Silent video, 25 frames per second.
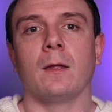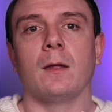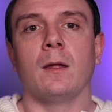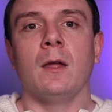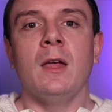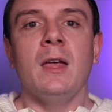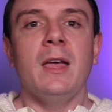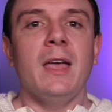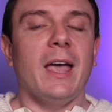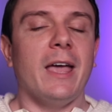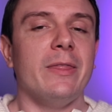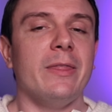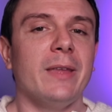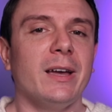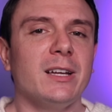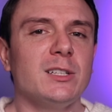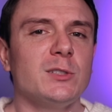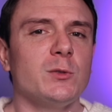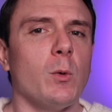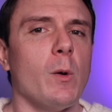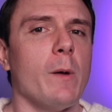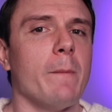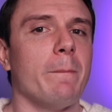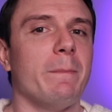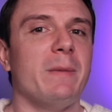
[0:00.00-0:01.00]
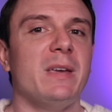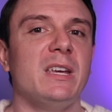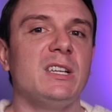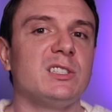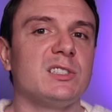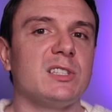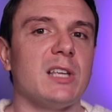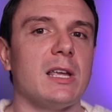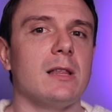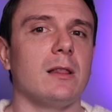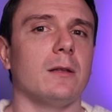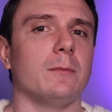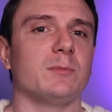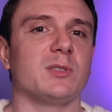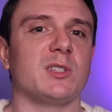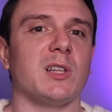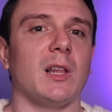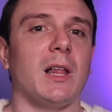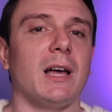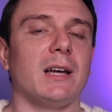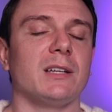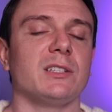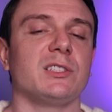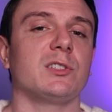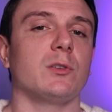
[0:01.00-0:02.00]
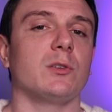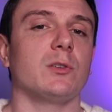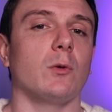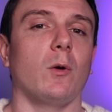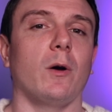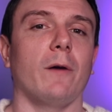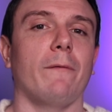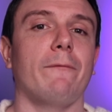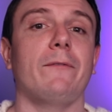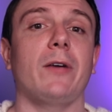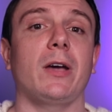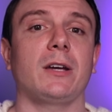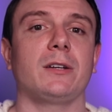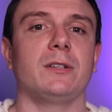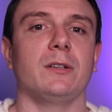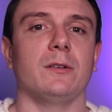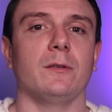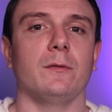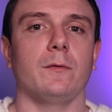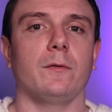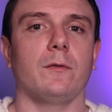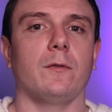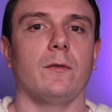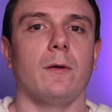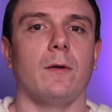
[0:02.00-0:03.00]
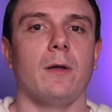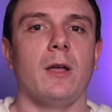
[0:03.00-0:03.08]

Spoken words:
And that's what makes Salem's Lot so effective.